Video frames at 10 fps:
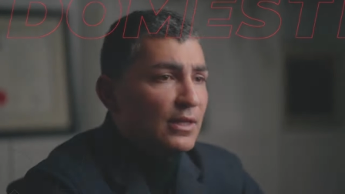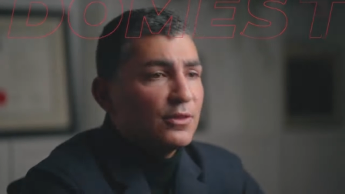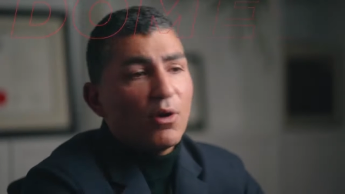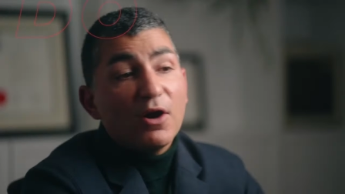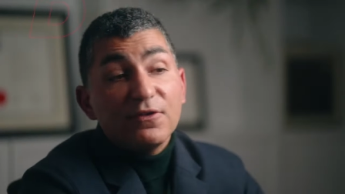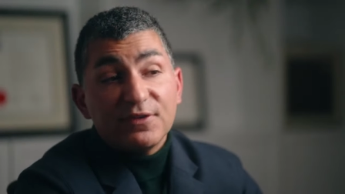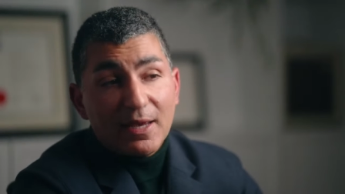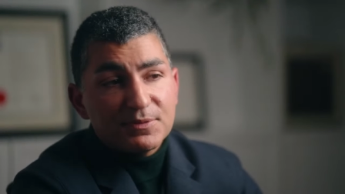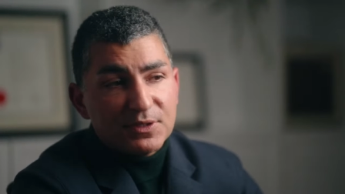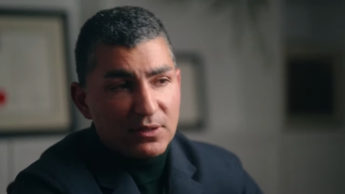there are
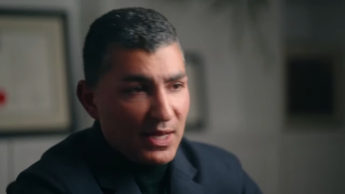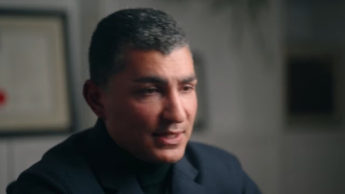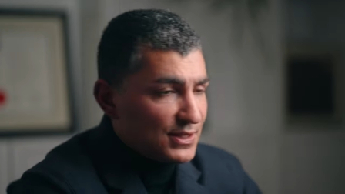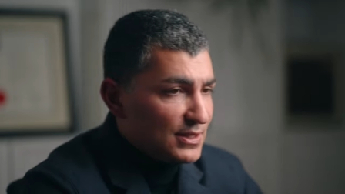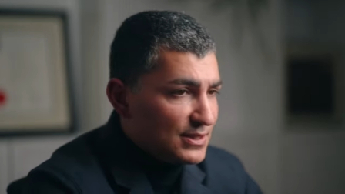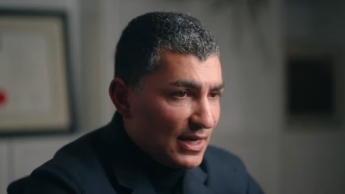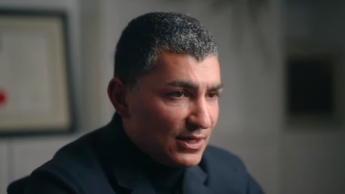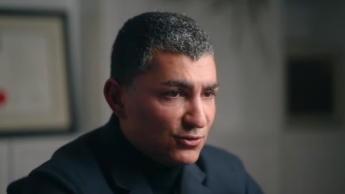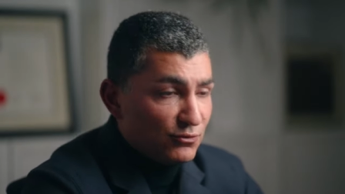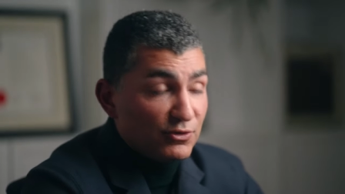steps clients can
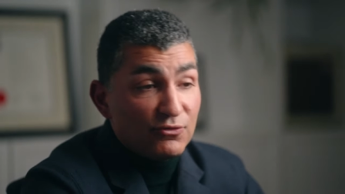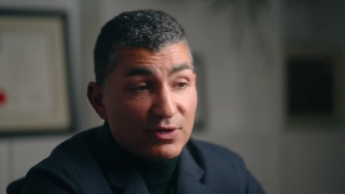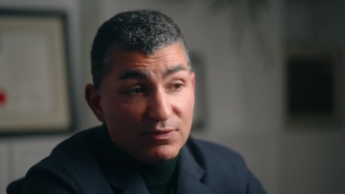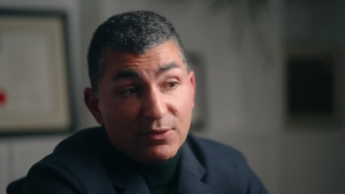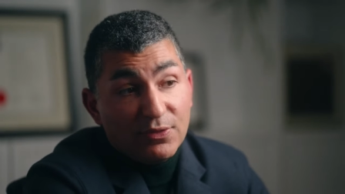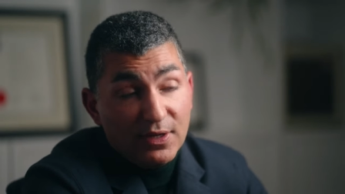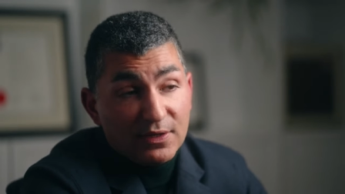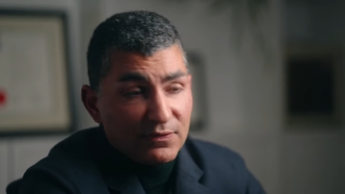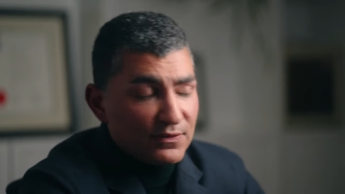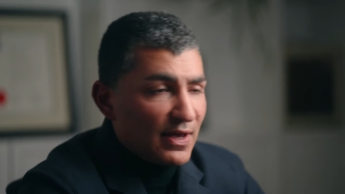take to retrieve their
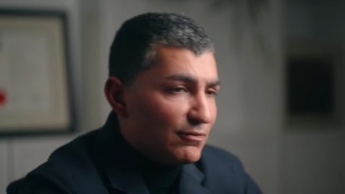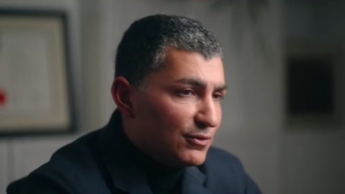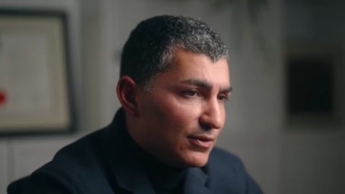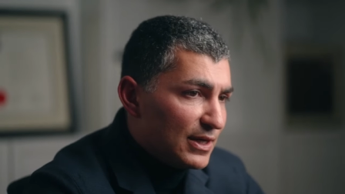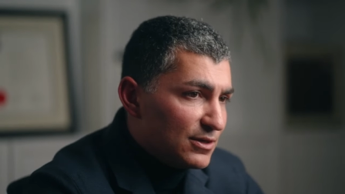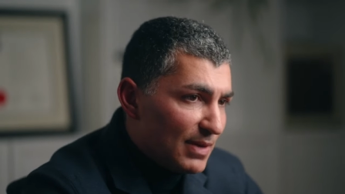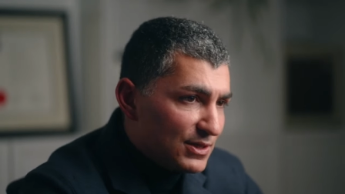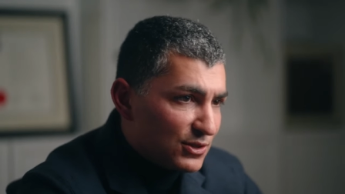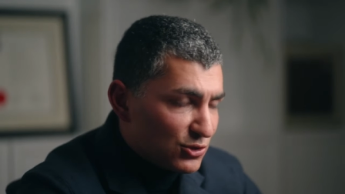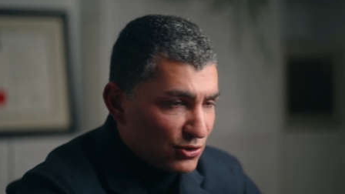things after a
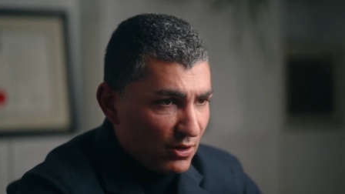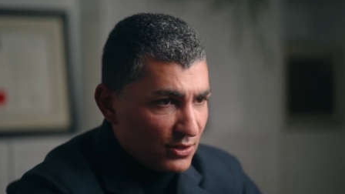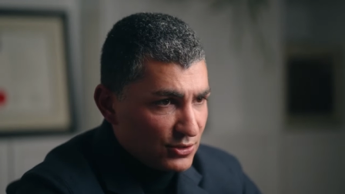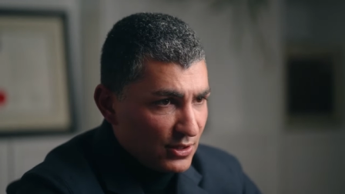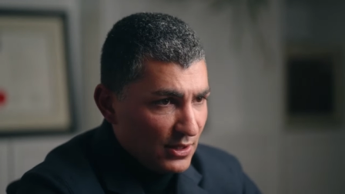domestic charge.